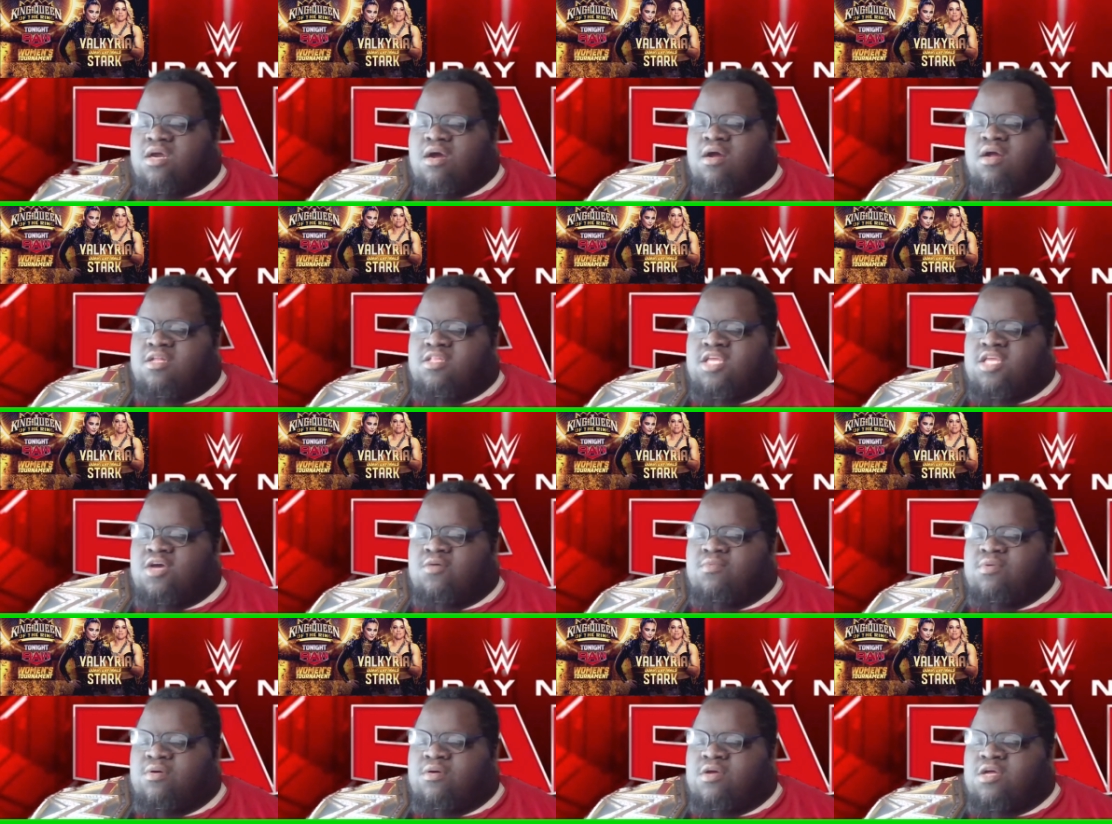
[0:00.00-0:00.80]
And
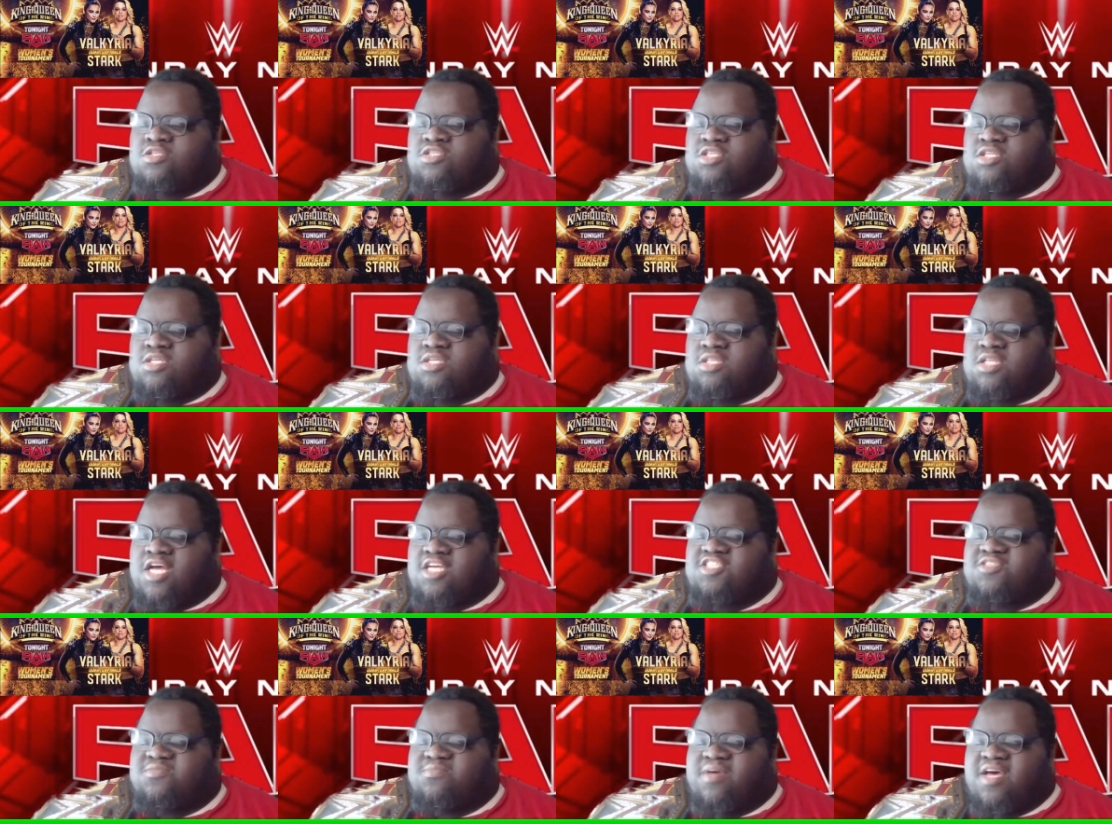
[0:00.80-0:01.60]
then we'll get to the
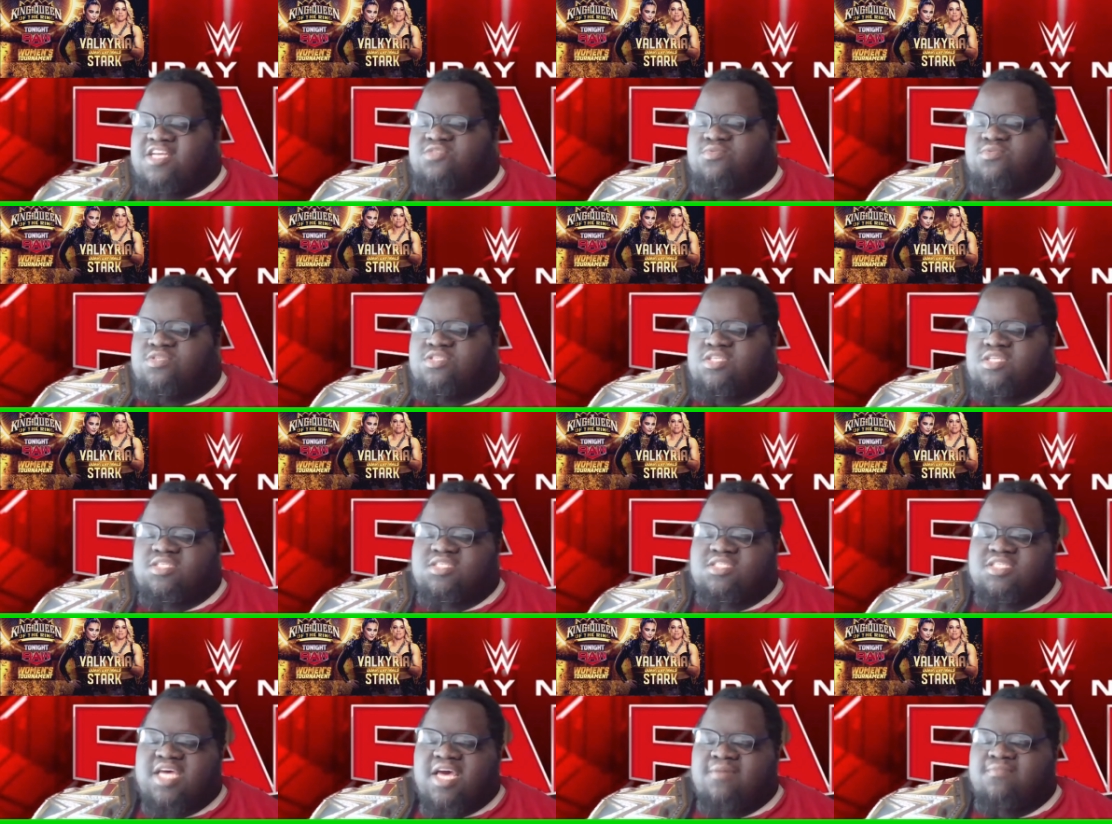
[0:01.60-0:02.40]
next match, which is
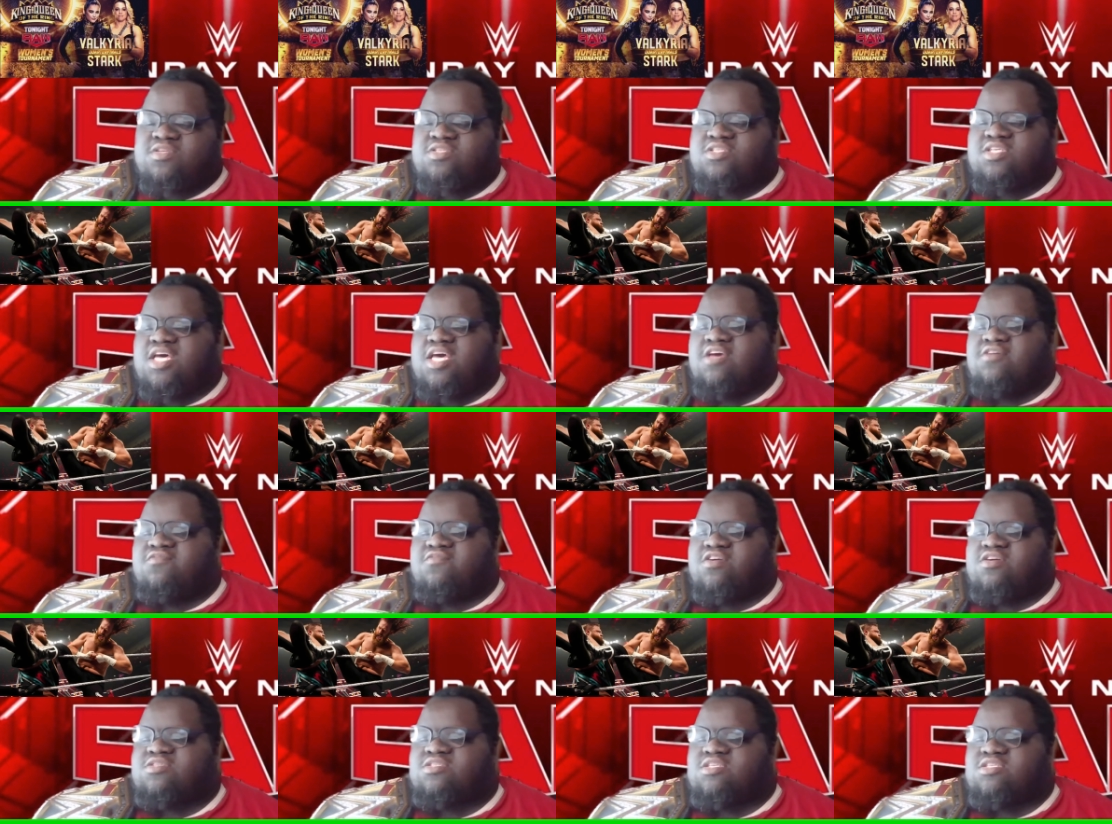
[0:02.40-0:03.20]
Sami Zayn
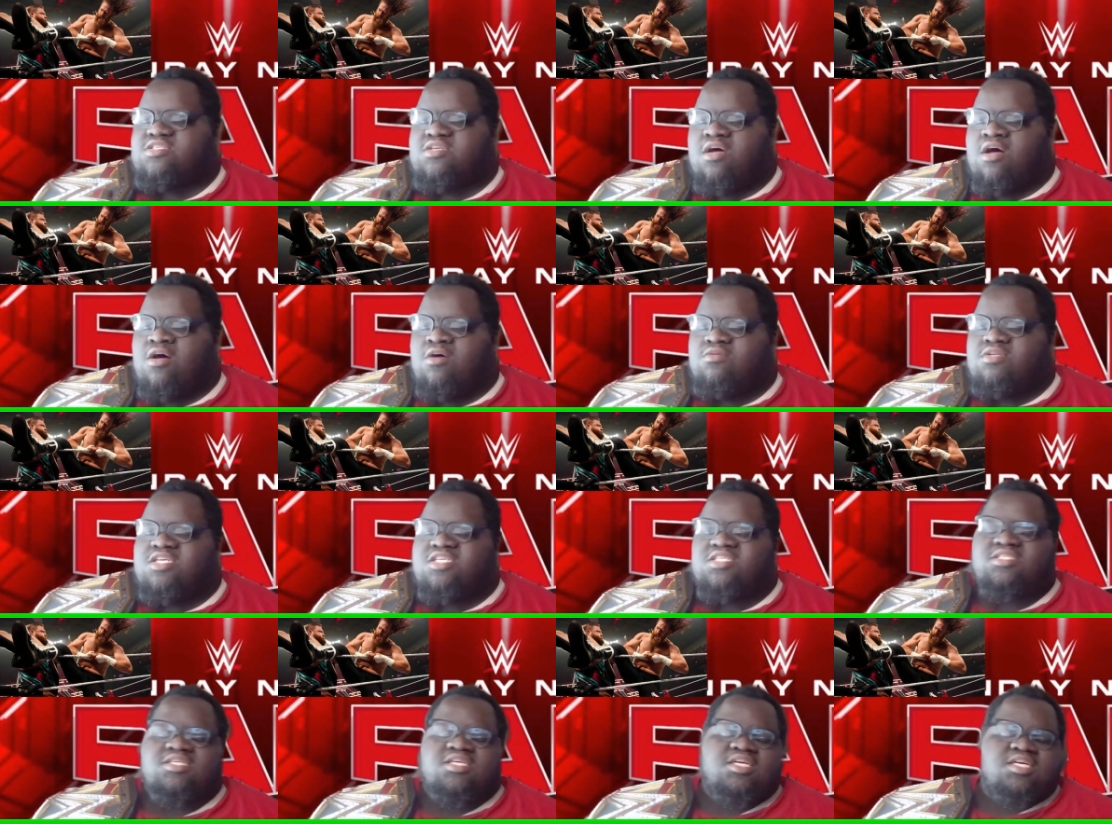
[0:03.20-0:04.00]
versus
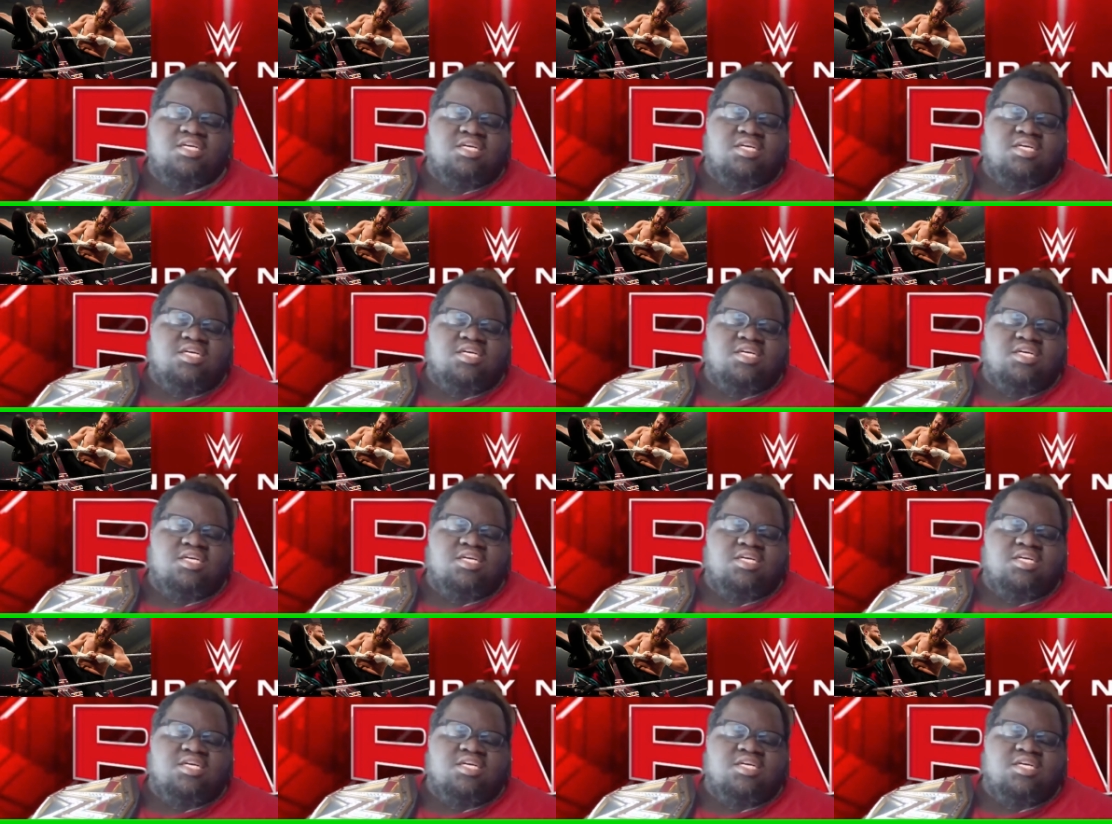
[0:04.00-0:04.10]
Otis.